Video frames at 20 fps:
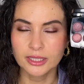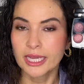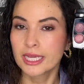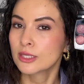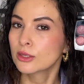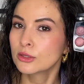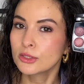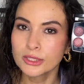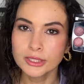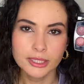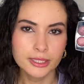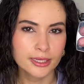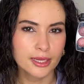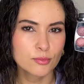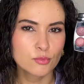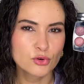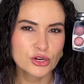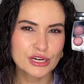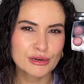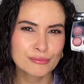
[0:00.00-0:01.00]
I look like
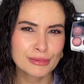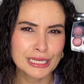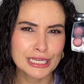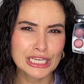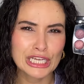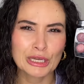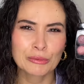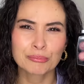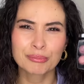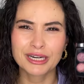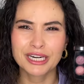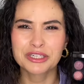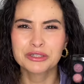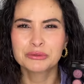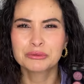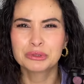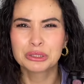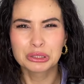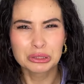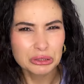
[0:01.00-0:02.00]
I'm wearing makeup, but I
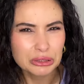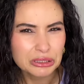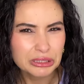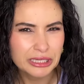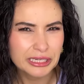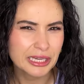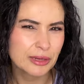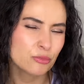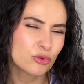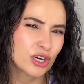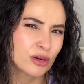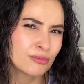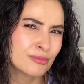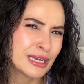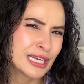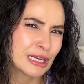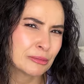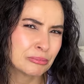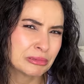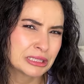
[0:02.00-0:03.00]
don't look like I'm wearing
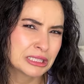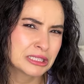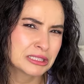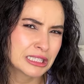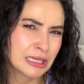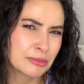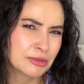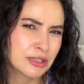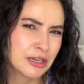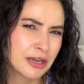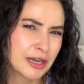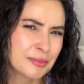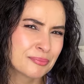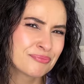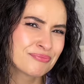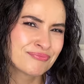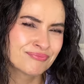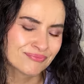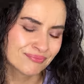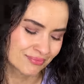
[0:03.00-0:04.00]
makeup at the same
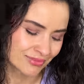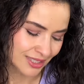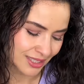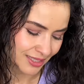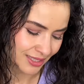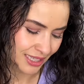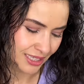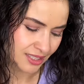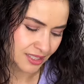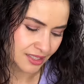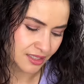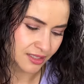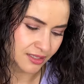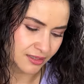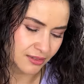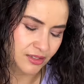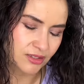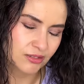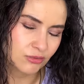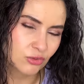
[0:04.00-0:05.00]
time. That's
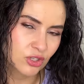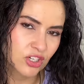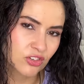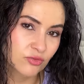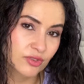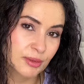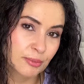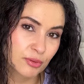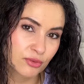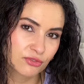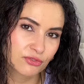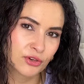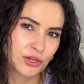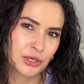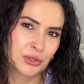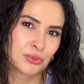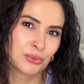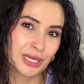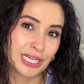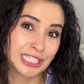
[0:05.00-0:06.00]
one of my
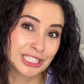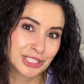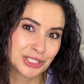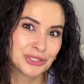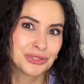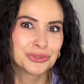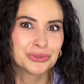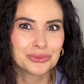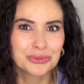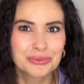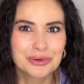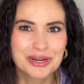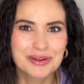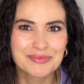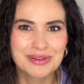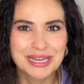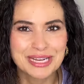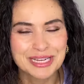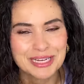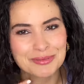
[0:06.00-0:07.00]
preferred ways to wear
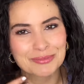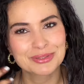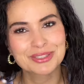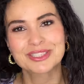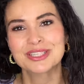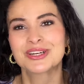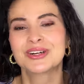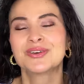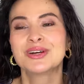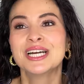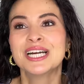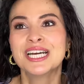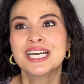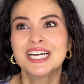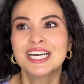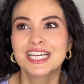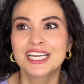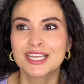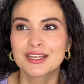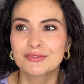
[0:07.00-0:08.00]
makeup. So
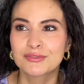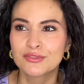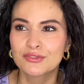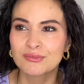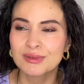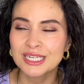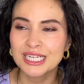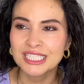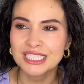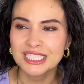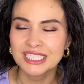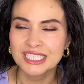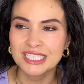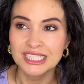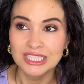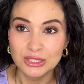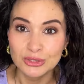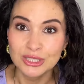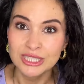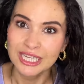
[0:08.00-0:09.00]
if you've made
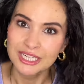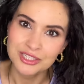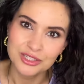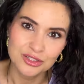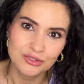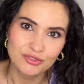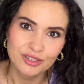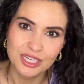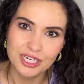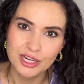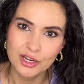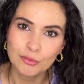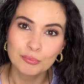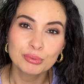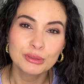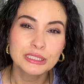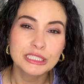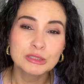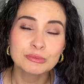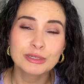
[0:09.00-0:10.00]
it to the end of the video,
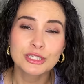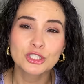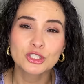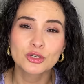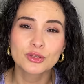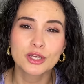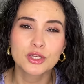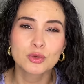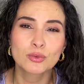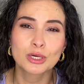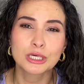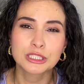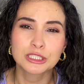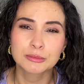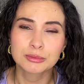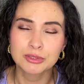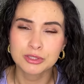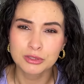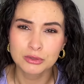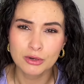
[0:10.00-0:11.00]
please make sure that you are
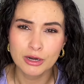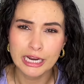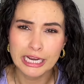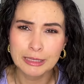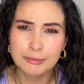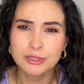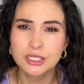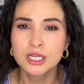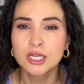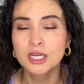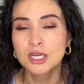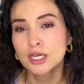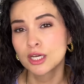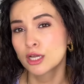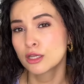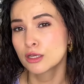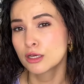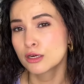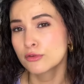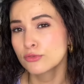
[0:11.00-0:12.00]
subscribed.
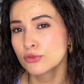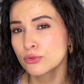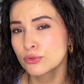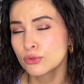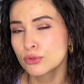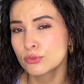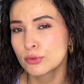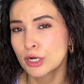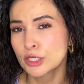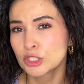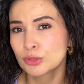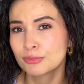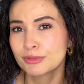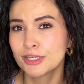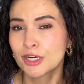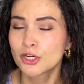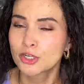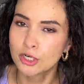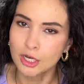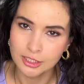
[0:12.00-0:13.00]
A lot of you who watch
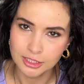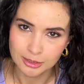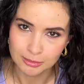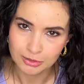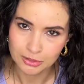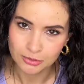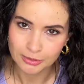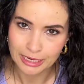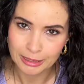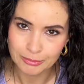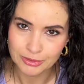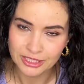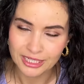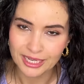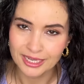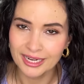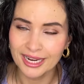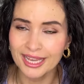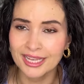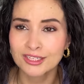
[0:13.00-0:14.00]
me are not subscribed
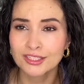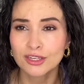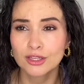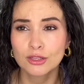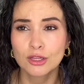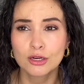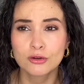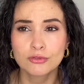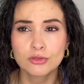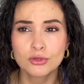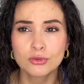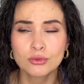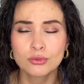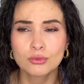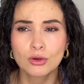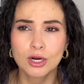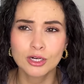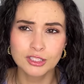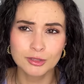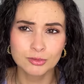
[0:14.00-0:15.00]
yet, and a lot of you
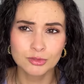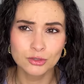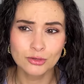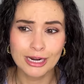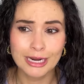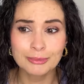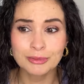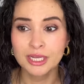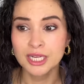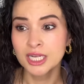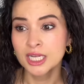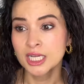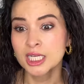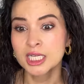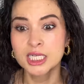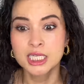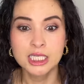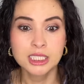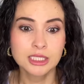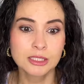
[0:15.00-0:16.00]
who are subscribed
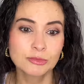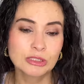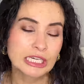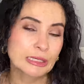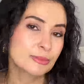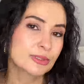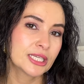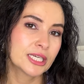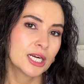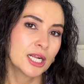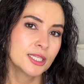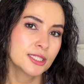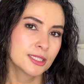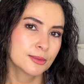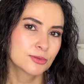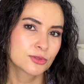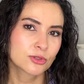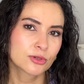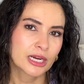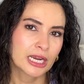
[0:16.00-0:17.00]
sometimes get
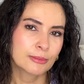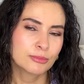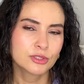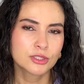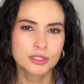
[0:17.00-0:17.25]
unsubscribed.